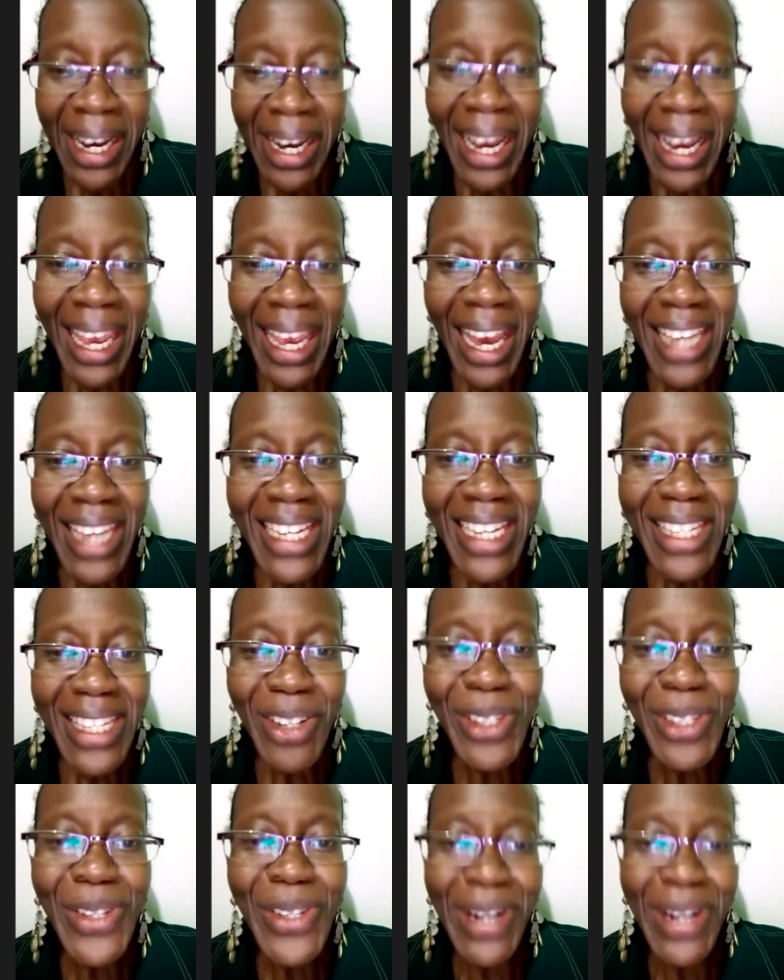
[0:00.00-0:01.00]
I just
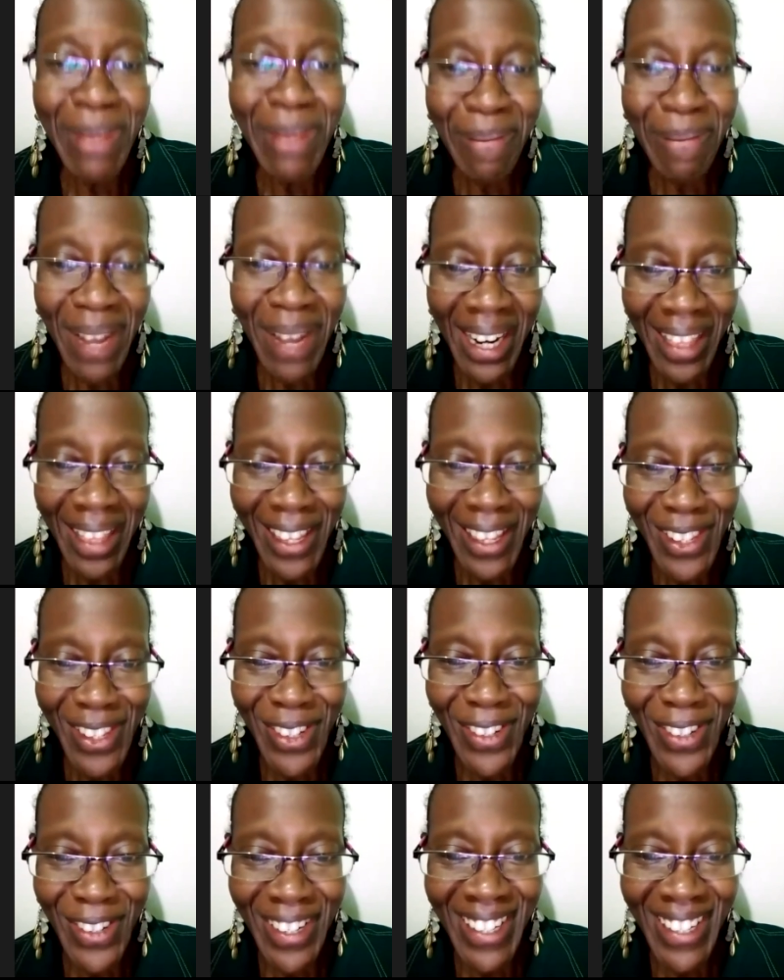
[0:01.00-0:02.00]
also remember another
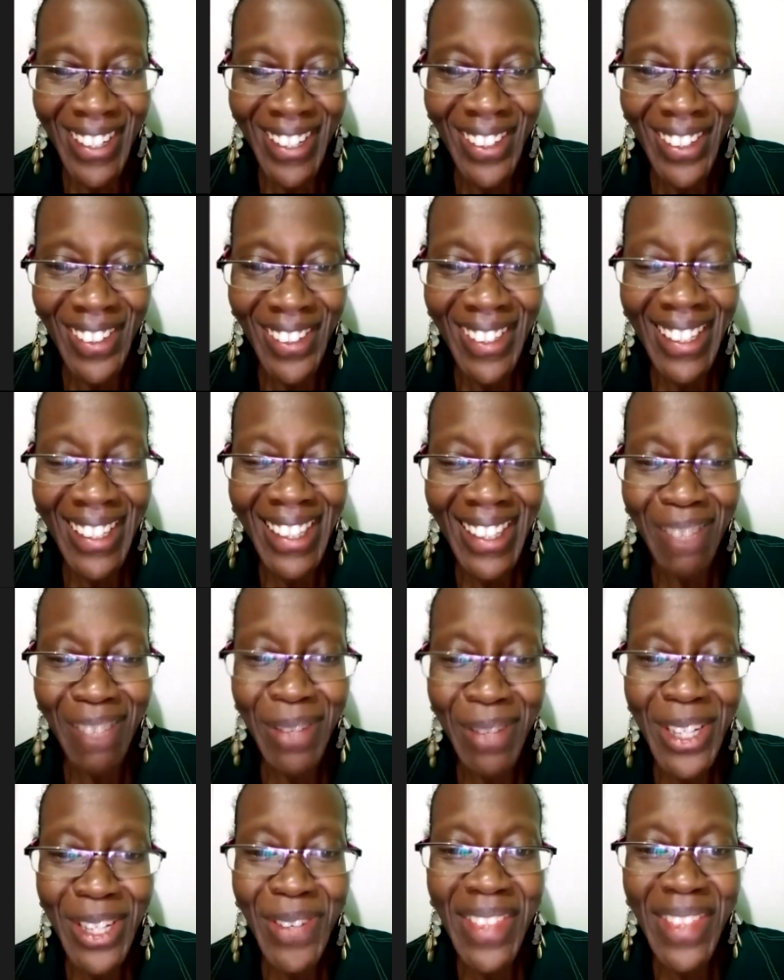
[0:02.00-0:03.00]
story. The
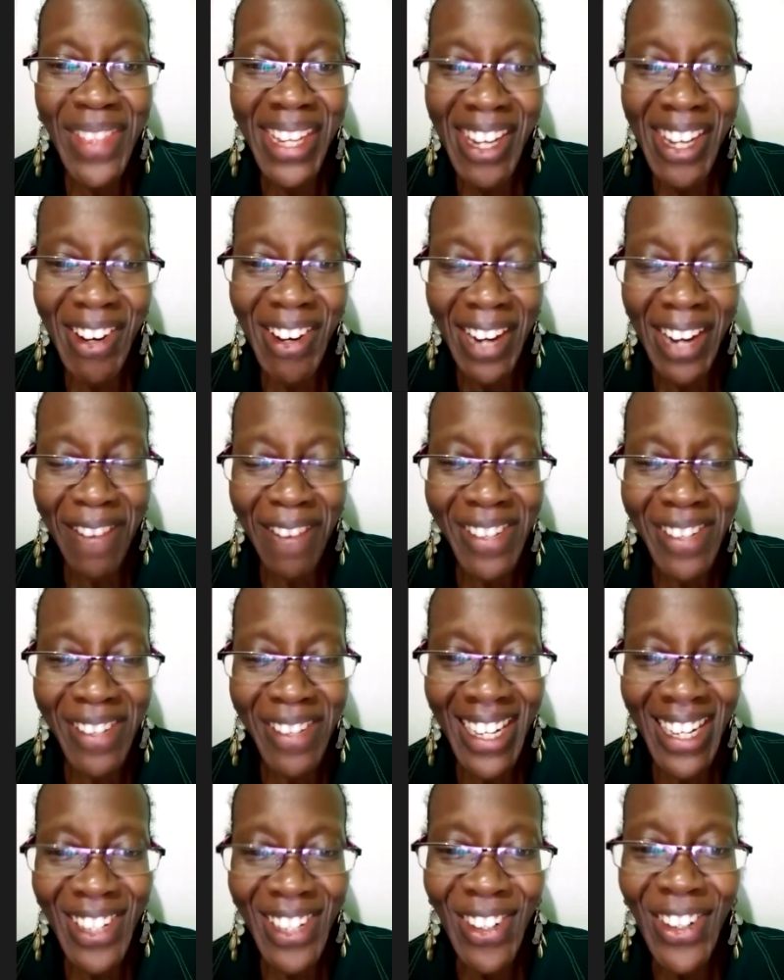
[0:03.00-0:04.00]
beauty with Neolife is
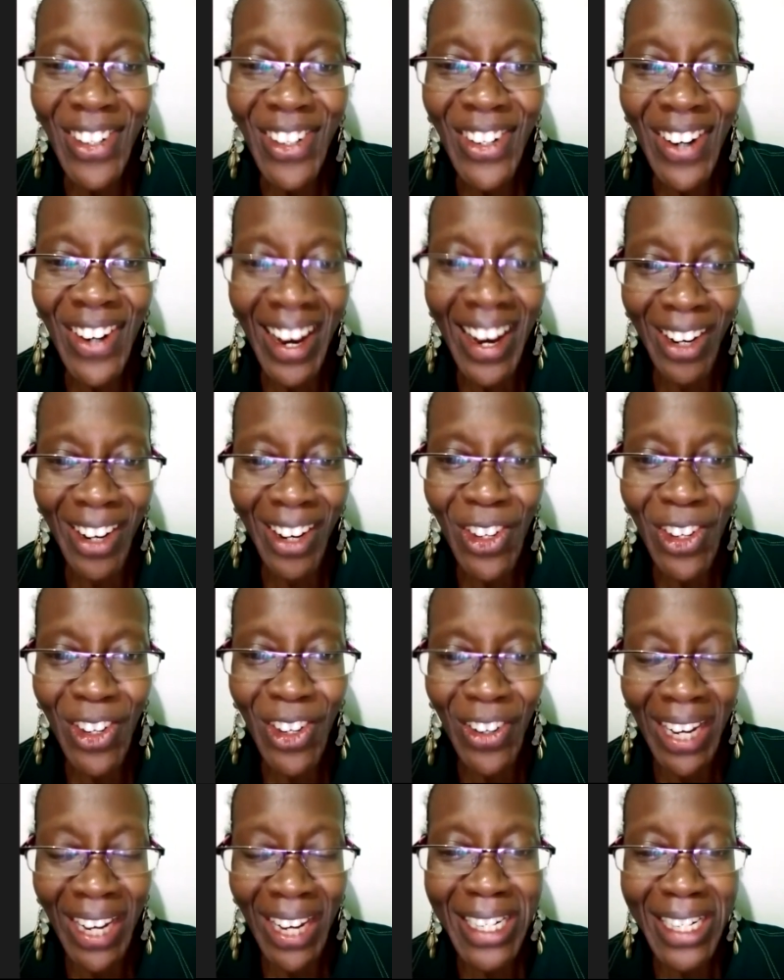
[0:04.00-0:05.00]
that you go around
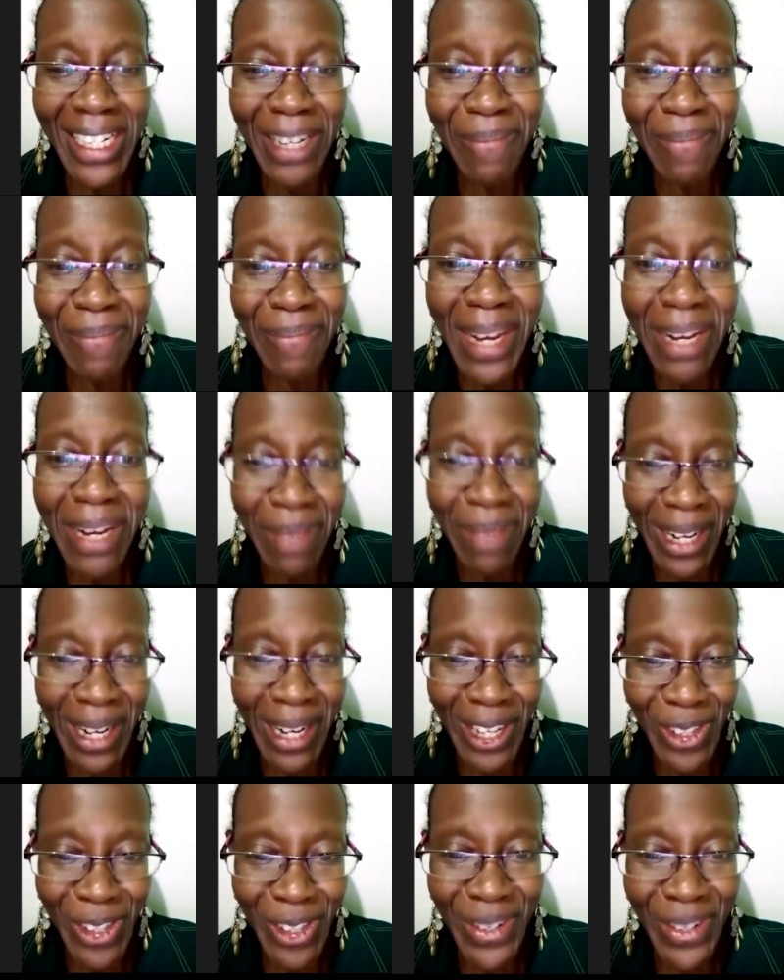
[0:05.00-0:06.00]
collecting many, many
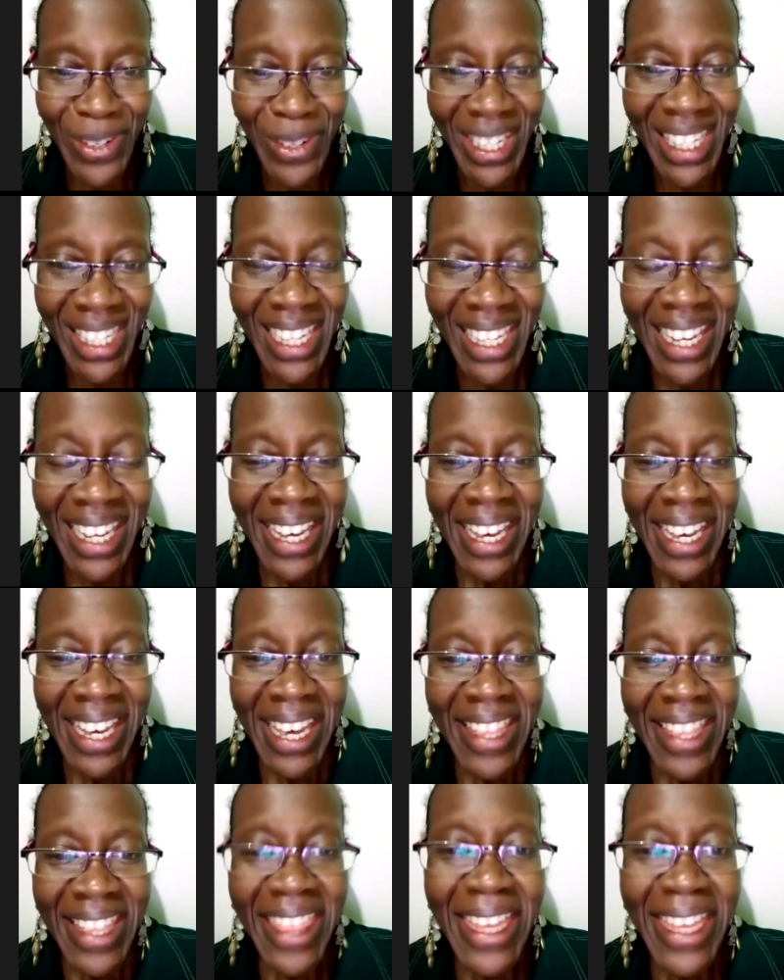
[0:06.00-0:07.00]
stories.
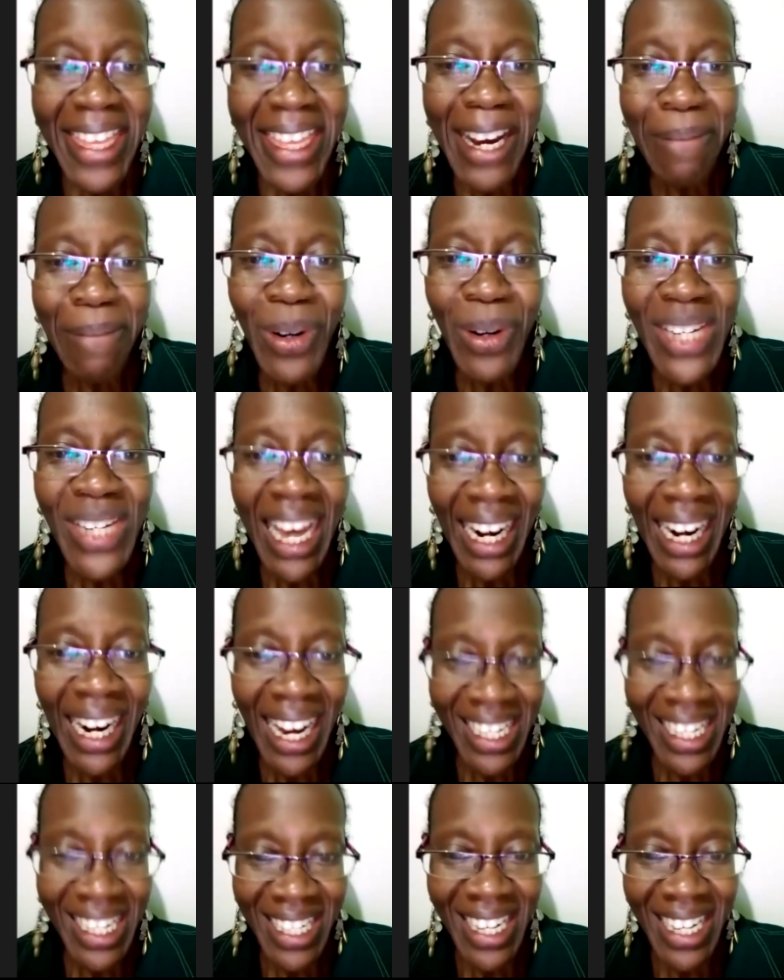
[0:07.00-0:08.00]
The thing about
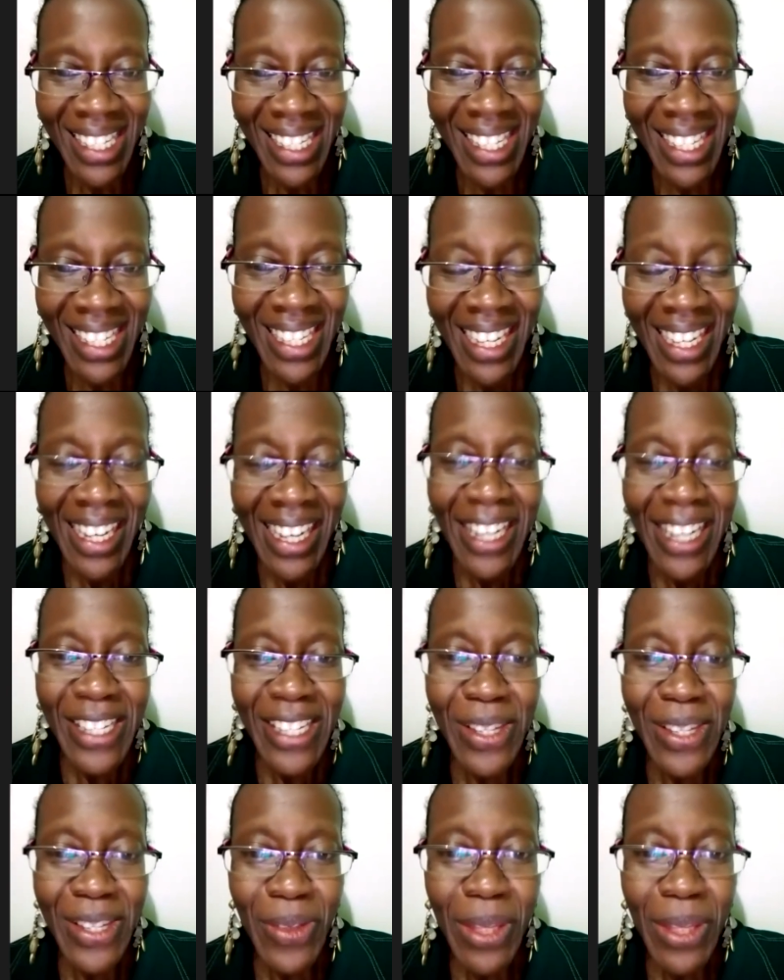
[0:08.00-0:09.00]
alertness.
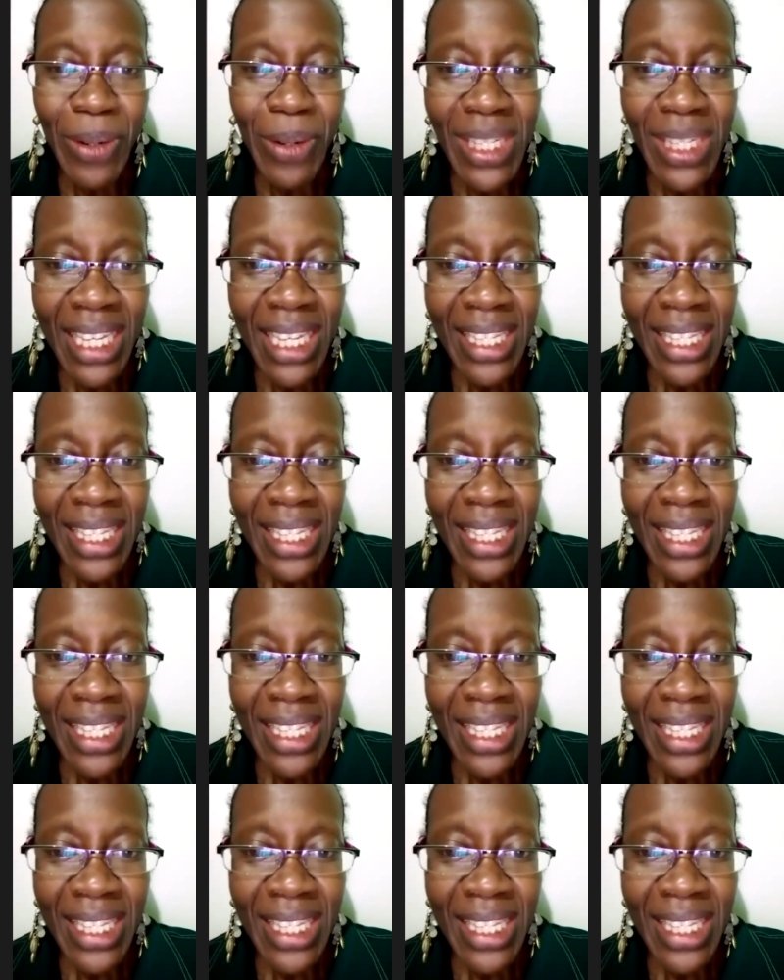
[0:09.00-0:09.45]
So there's a